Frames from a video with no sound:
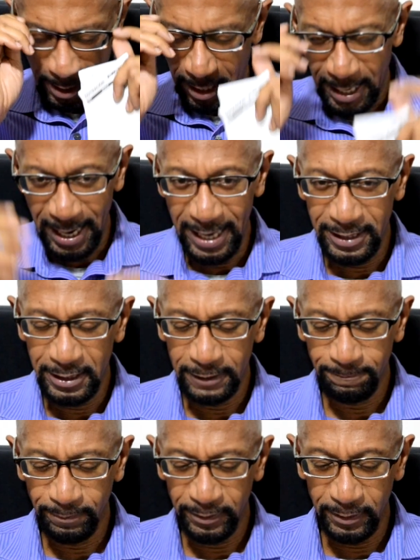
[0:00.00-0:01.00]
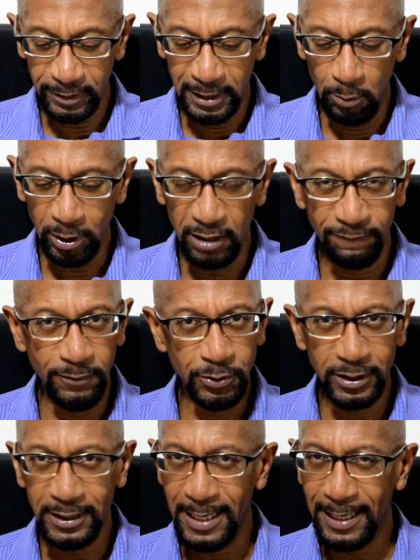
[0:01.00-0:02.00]
And they were
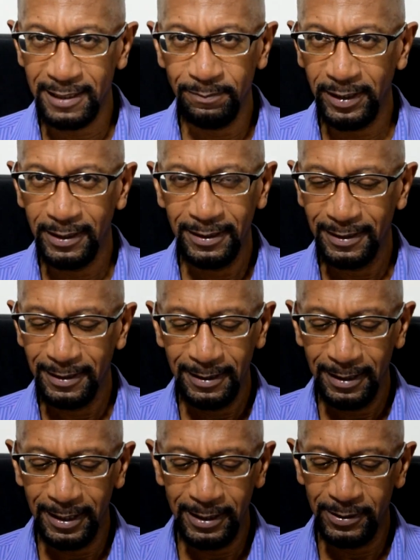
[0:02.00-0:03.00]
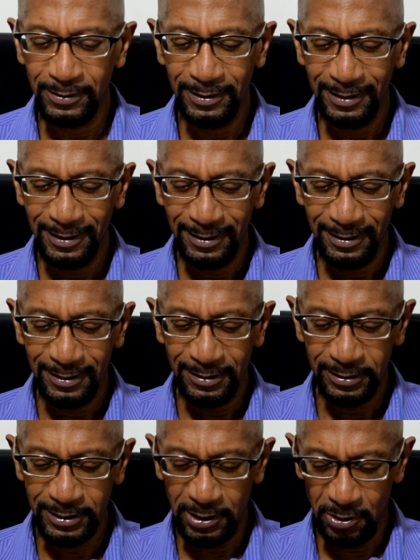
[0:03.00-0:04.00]
confusing the hell out of me, you know.
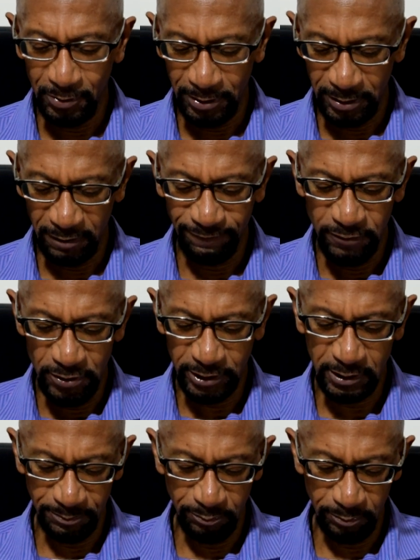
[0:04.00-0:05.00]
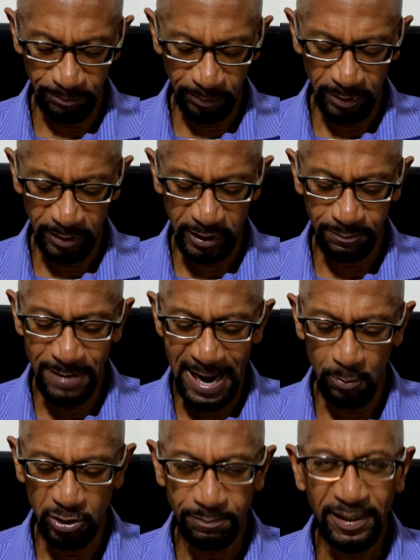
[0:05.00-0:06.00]
So the first spot
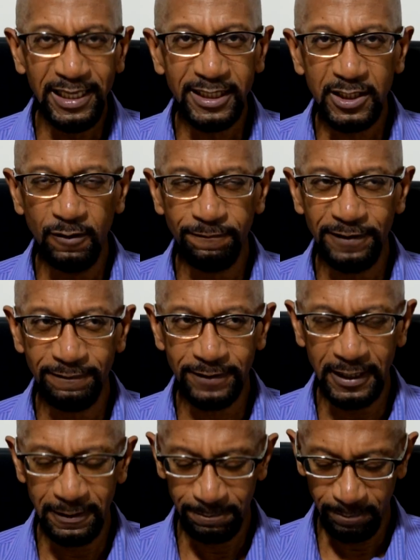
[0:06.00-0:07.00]
was $1,250,000.